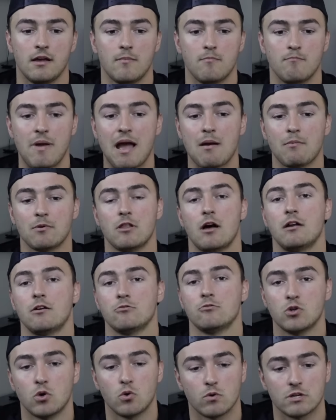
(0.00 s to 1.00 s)
Matt Milano
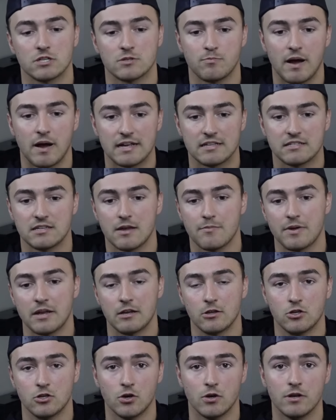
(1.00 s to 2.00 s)
tore his bicep
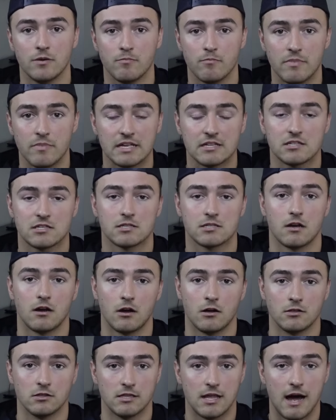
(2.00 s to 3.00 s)
and could miss
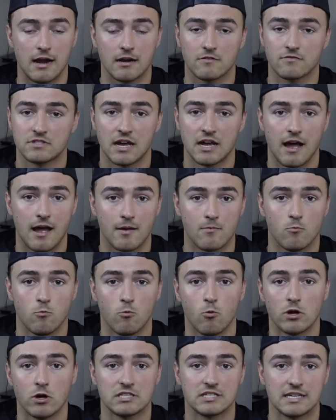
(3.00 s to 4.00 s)
a lot of time
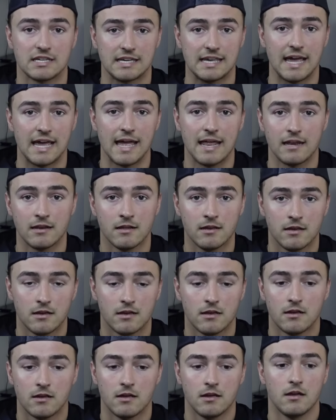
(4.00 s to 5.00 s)
once again.
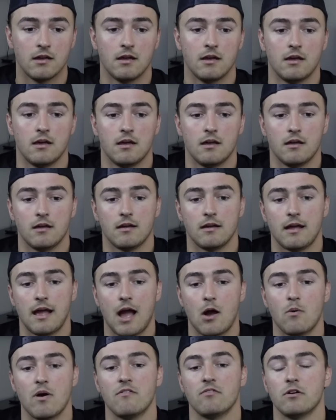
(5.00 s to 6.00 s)

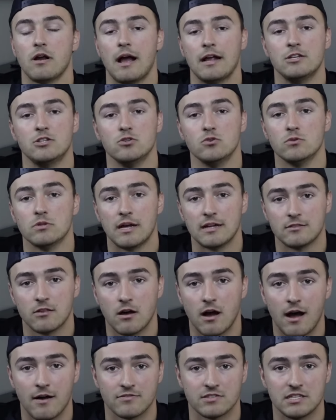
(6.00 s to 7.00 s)
However, I do like the
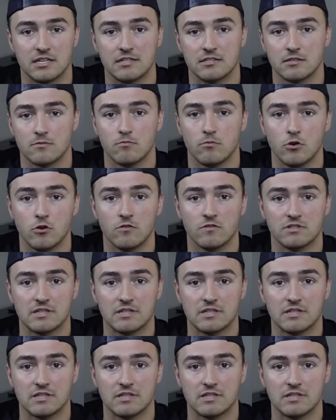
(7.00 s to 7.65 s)
offseason moves